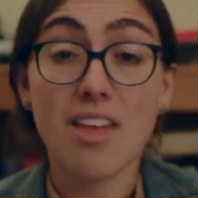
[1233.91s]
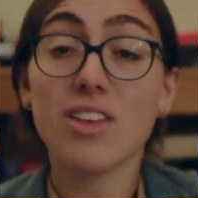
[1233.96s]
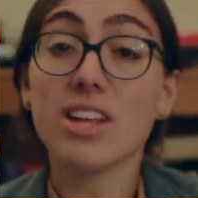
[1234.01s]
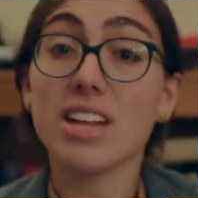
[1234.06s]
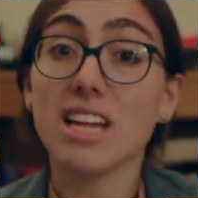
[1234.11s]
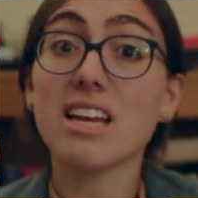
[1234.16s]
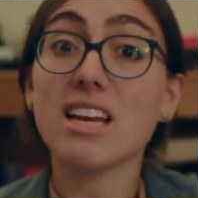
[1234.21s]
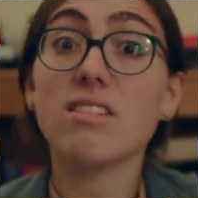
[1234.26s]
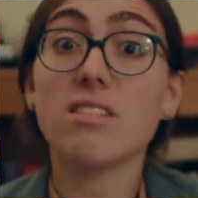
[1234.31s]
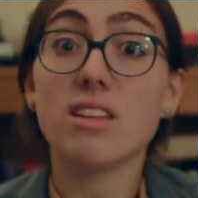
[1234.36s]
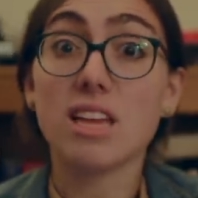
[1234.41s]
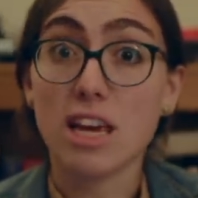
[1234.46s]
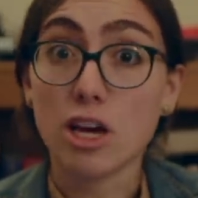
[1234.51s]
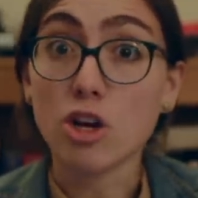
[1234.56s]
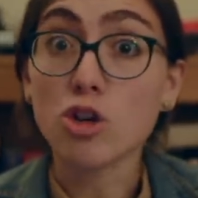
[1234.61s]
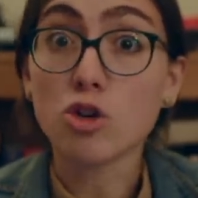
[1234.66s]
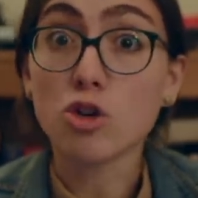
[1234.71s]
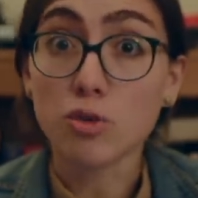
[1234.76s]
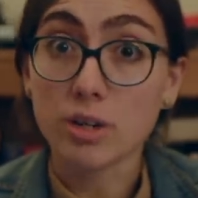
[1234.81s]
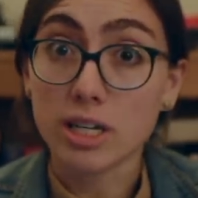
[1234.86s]
and they'd
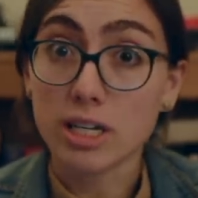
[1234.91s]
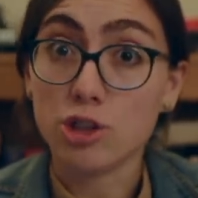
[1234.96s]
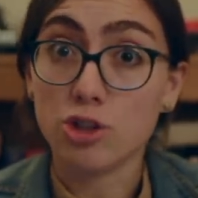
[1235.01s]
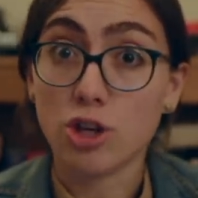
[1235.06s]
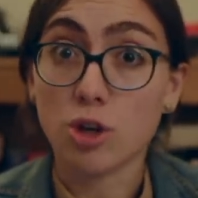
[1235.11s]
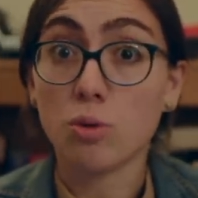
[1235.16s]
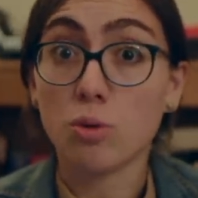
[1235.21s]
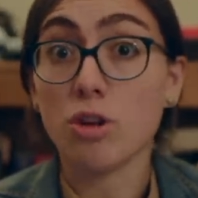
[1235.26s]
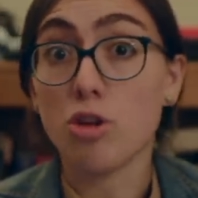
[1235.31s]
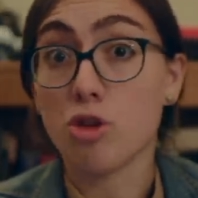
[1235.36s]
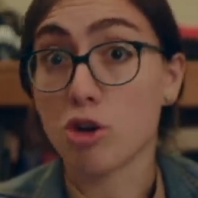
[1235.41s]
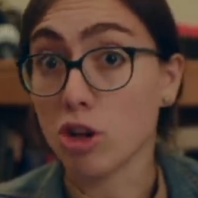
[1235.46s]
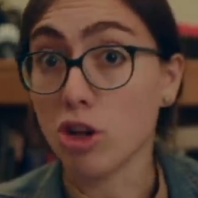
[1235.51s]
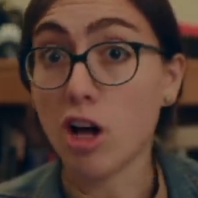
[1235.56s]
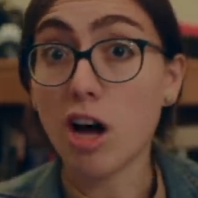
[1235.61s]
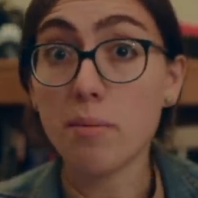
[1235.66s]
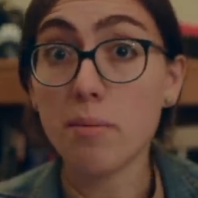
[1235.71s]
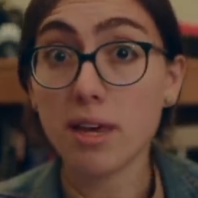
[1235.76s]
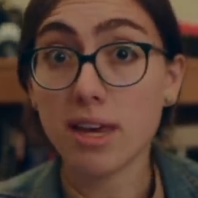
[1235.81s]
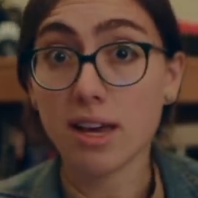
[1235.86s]
likely increase not only
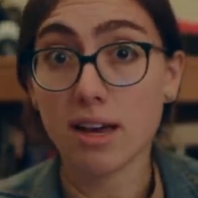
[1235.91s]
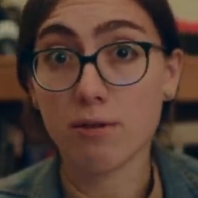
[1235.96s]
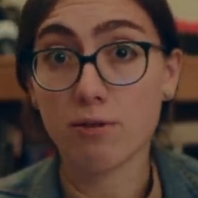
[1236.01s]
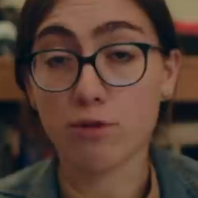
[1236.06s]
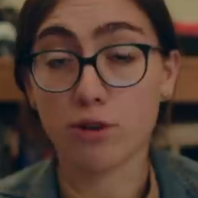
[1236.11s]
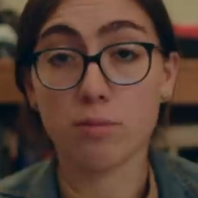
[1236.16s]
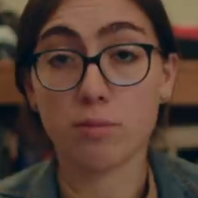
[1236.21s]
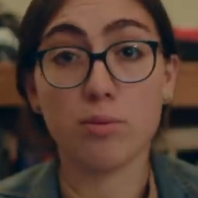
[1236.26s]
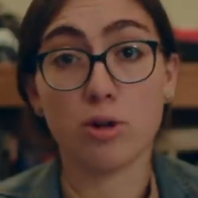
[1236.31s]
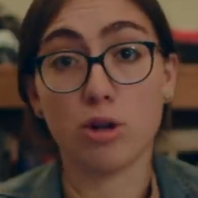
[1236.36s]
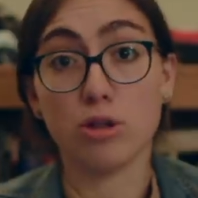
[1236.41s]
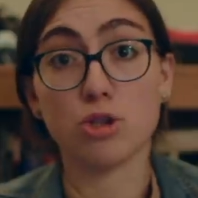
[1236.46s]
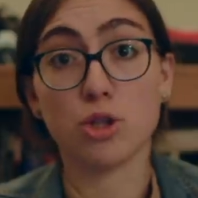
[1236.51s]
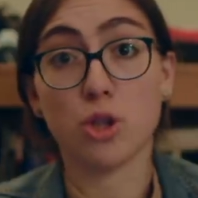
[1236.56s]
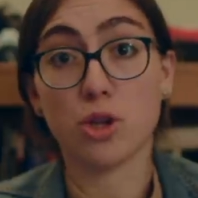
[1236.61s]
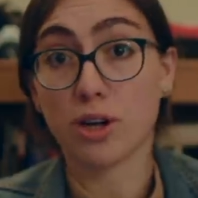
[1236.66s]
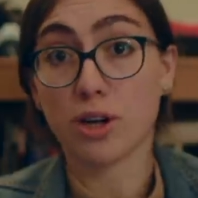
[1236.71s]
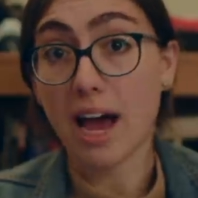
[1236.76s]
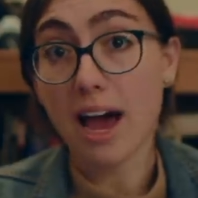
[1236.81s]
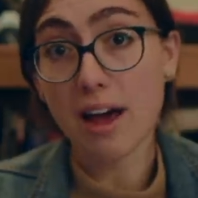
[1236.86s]
their lobbying effort but
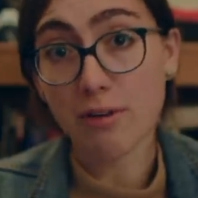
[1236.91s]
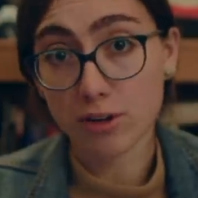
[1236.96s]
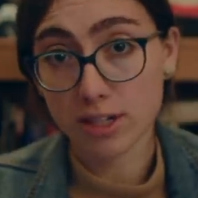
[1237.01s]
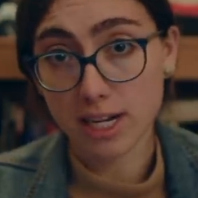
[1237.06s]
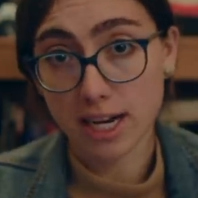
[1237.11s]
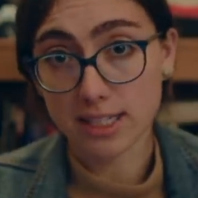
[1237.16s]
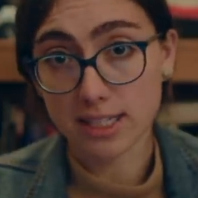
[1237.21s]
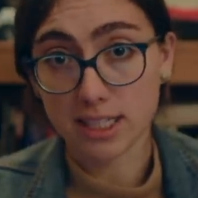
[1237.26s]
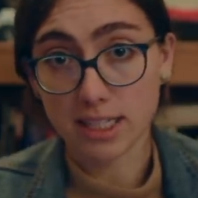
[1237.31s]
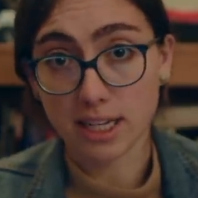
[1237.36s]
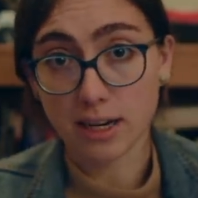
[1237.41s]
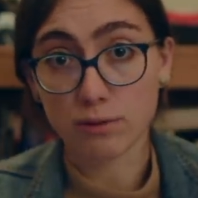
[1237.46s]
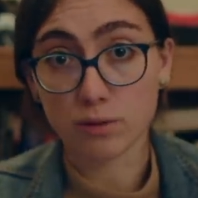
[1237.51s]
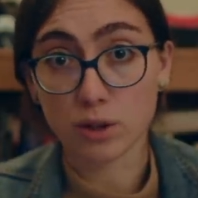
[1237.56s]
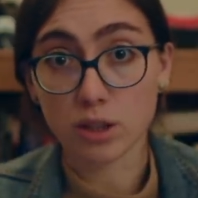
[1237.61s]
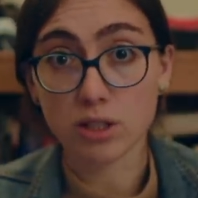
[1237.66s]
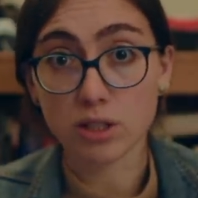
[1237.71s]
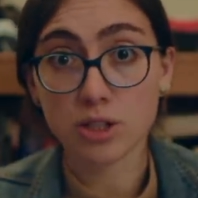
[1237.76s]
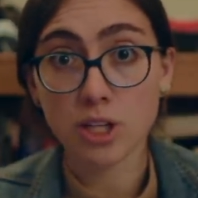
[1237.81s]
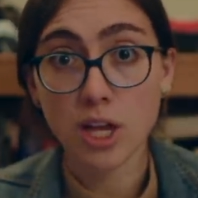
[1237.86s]
also their advertising
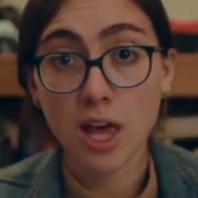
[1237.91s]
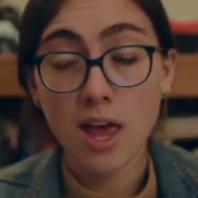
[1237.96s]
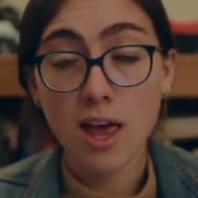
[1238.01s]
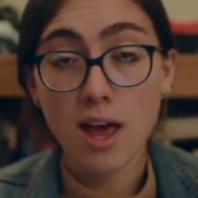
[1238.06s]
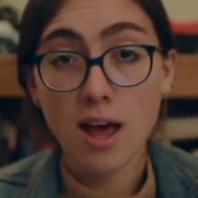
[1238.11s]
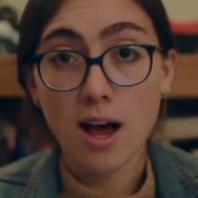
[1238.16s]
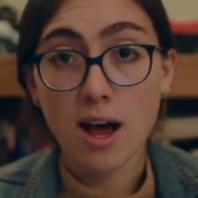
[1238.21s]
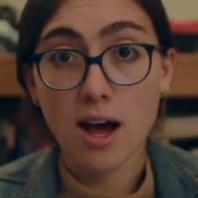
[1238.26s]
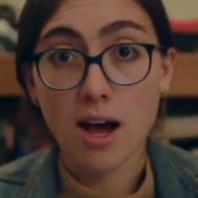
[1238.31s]
efforts.